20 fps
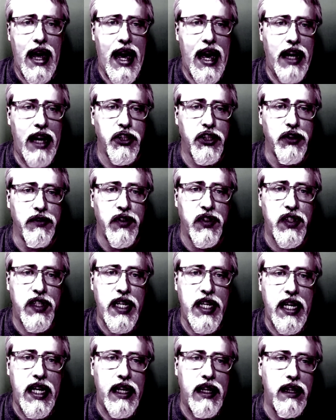As you've
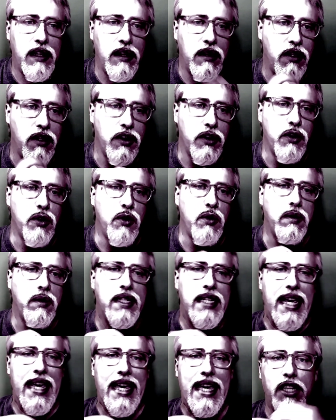seen, though,
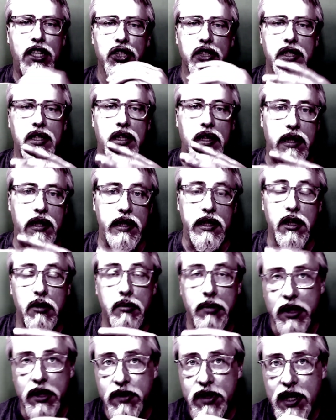taking just a little
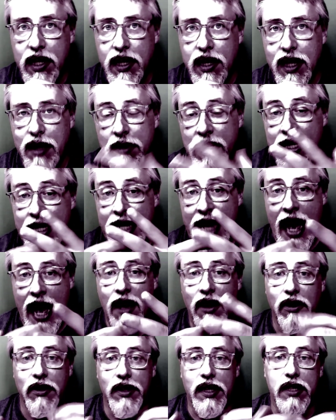bit of time to
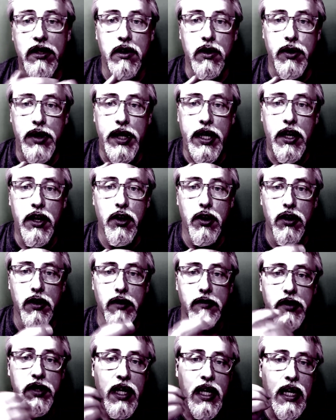tackle these learning
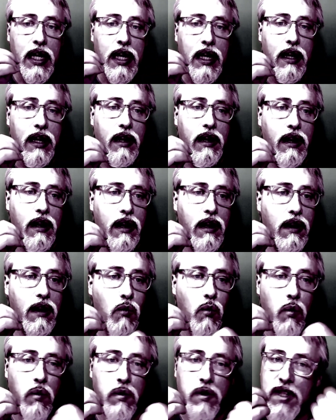curves
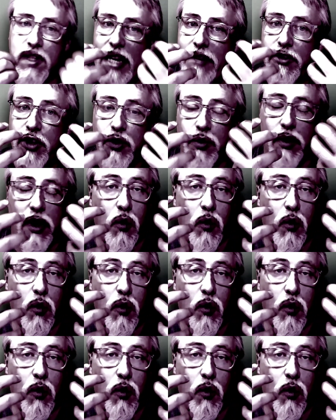saves you a